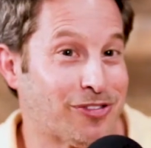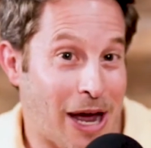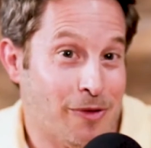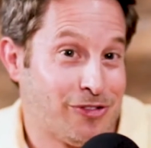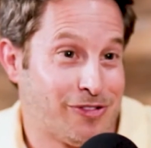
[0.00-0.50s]

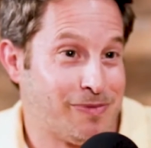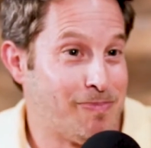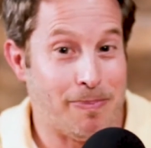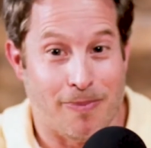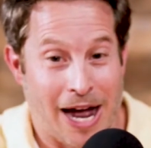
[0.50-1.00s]

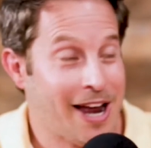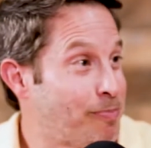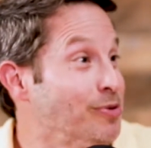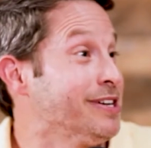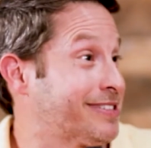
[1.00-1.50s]
I had a
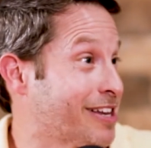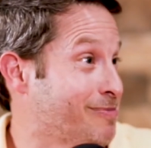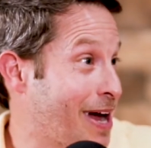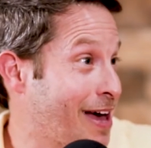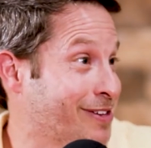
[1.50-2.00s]
priest as
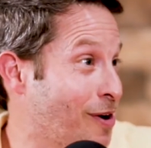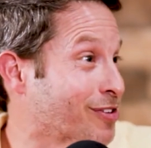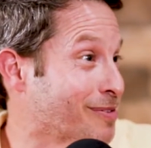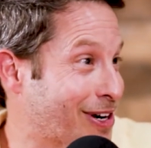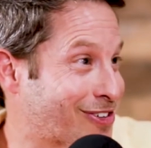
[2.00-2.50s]
the
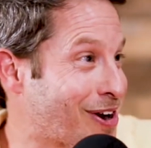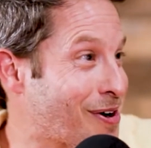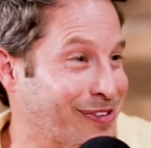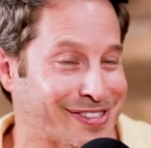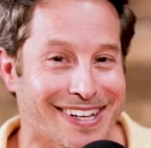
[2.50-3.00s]
host of my
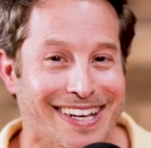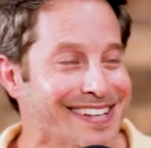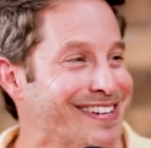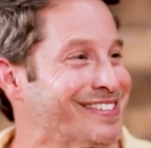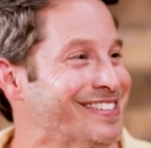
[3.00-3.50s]
shows.
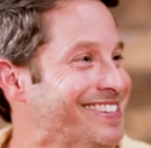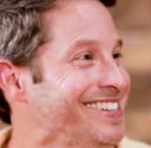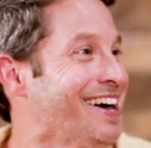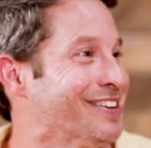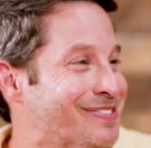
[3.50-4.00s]
So it
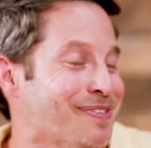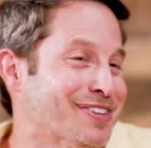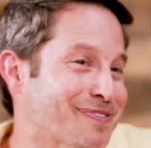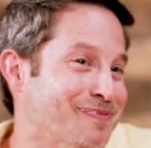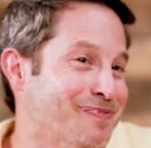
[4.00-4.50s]
just
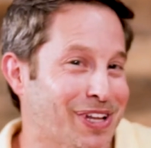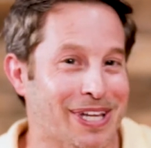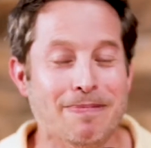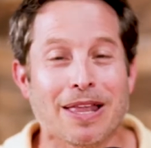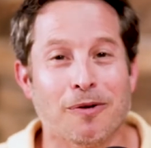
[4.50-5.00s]
wasn't
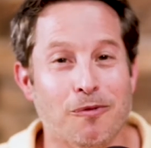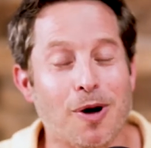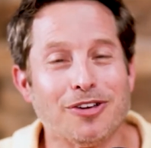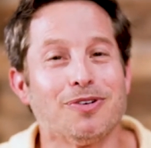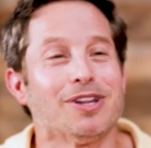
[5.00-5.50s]

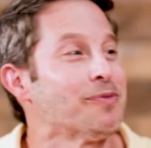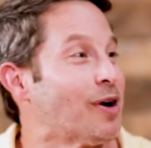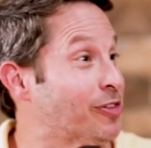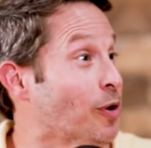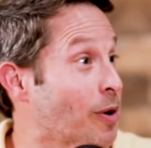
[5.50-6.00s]
really where
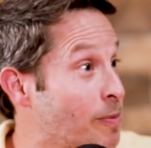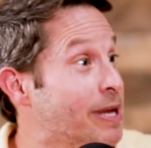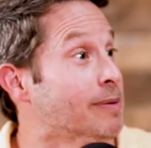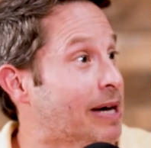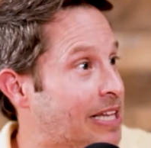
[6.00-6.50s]
I thought I would
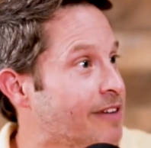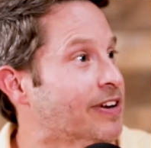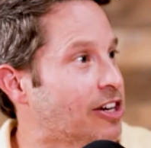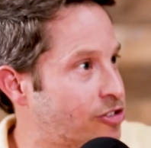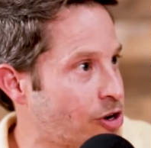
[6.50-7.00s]
be in my life at
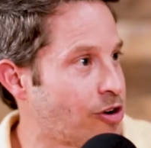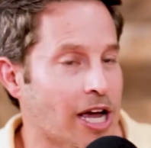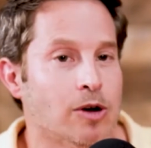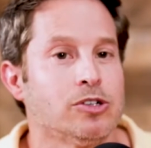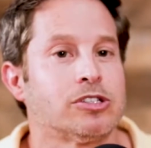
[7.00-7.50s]
age 30.
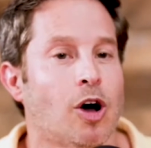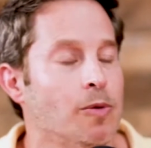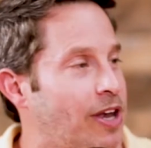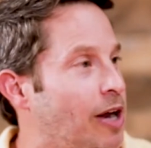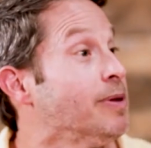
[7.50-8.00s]
I always hoped
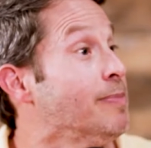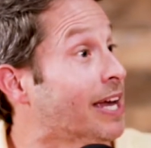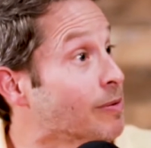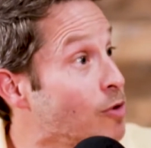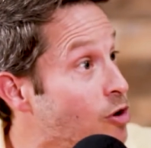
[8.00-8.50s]
that I'd be
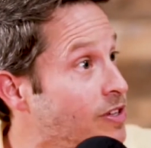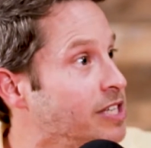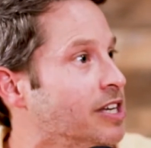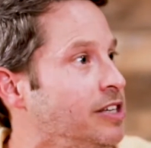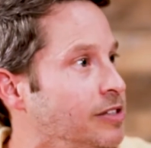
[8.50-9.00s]
making
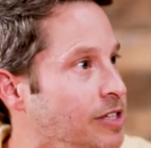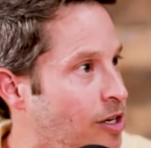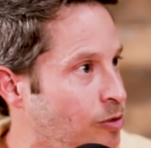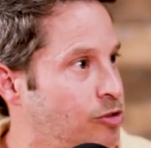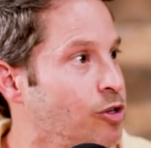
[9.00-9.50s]
movies and,
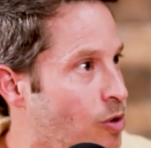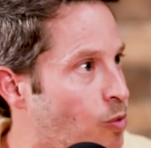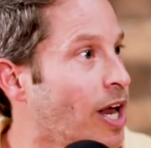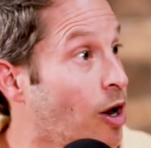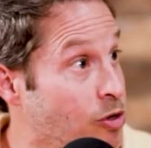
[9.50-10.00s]
doing
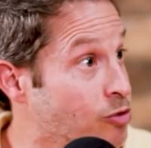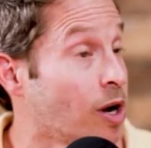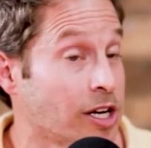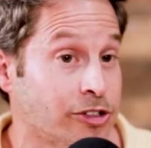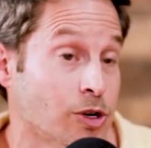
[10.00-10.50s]
what I always
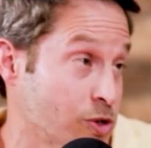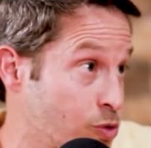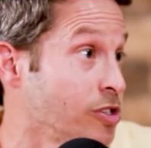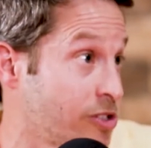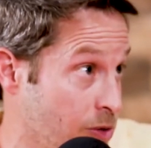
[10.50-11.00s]
want to do,
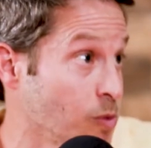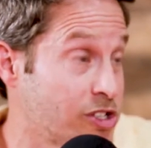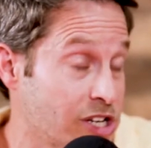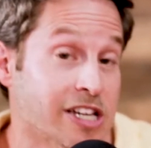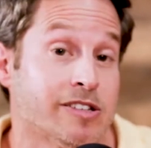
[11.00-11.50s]

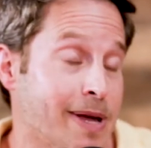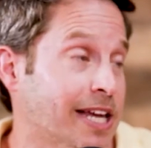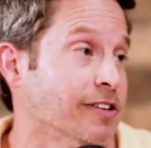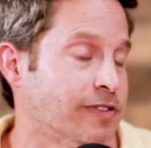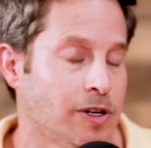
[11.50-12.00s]
which is
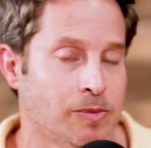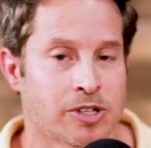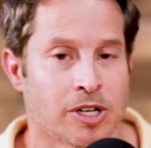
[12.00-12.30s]
making films.